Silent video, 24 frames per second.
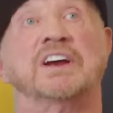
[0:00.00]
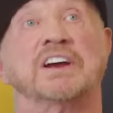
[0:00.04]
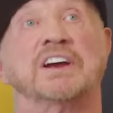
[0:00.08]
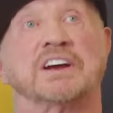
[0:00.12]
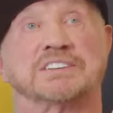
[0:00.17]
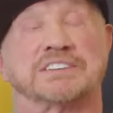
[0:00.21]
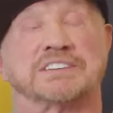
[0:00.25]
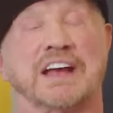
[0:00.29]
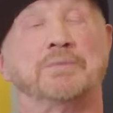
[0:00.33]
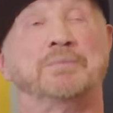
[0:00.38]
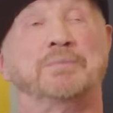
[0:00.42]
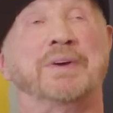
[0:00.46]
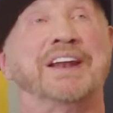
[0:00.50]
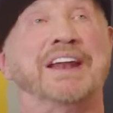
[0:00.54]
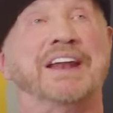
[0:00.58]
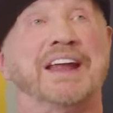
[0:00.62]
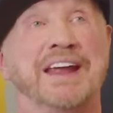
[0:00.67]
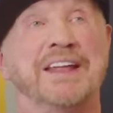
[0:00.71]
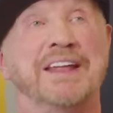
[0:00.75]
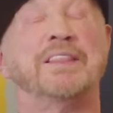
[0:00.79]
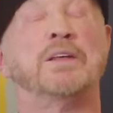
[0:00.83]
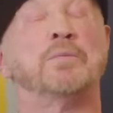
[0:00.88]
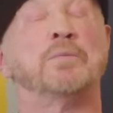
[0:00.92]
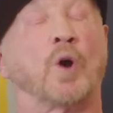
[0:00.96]
because I'd been
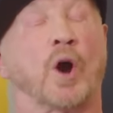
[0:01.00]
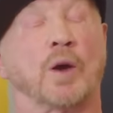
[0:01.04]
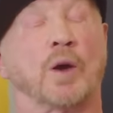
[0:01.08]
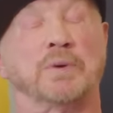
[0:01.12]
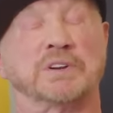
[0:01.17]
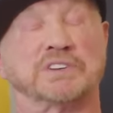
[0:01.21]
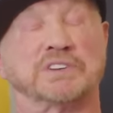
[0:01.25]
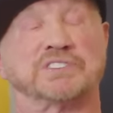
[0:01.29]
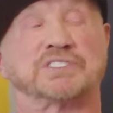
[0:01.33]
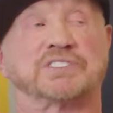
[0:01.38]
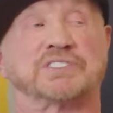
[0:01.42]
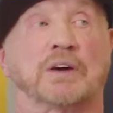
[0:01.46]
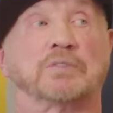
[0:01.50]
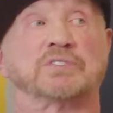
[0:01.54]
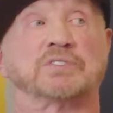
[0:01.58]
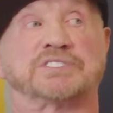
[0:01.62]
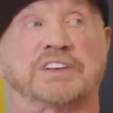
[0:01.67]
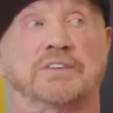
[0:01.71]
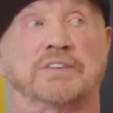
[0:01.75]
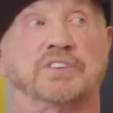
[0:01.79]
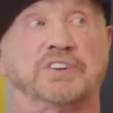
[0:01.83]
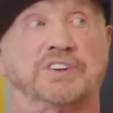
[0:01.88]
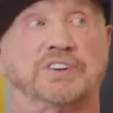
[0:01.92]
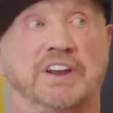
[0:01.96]
in the bar business since I was
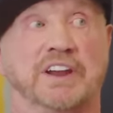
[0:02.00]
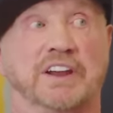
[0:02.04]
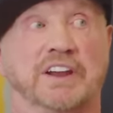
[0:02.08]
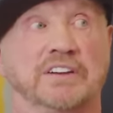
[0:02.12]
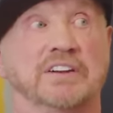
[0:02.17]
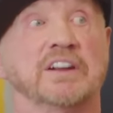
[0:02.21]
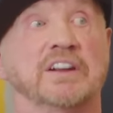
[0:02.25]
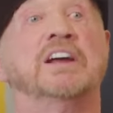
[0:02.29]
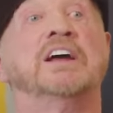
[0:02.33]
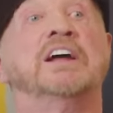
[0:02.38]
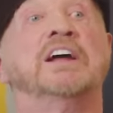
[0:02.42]
17.